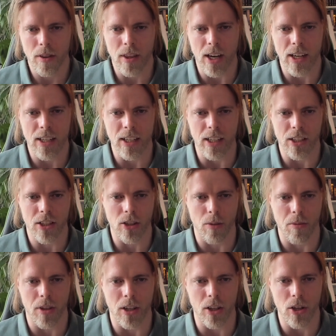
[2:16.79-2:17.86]
That is
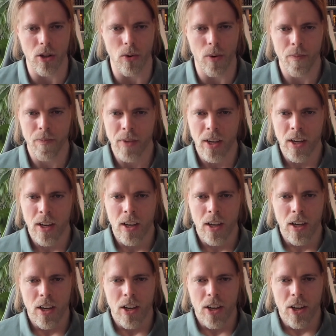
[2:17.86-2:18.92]
something
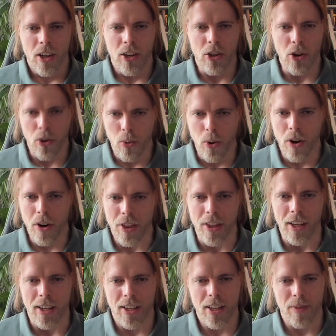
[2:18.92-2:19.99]
you're worth
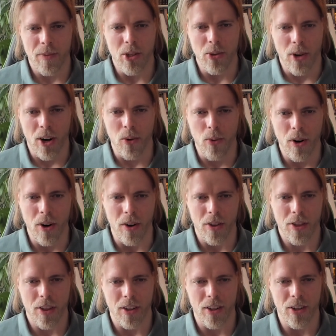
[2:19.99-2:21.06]
it. You
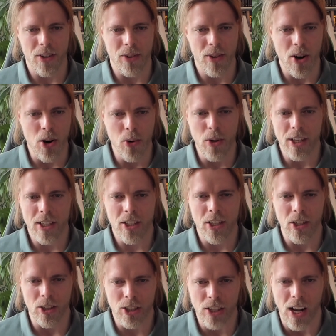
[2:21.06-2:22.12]
owe it
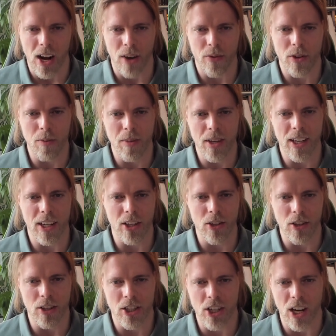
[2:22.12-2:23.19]
to yourself to be in a
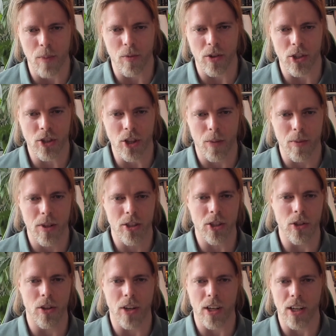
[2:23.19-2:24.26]
good shape for summer
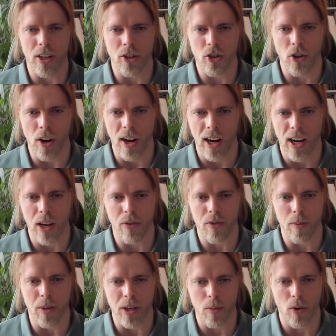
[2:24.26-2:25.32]
so you can enjoy life
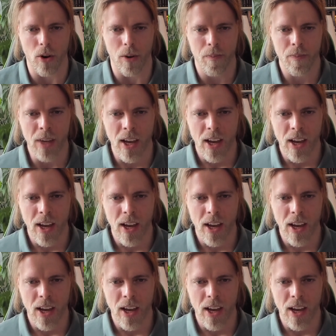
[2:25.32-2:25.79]
a bit more.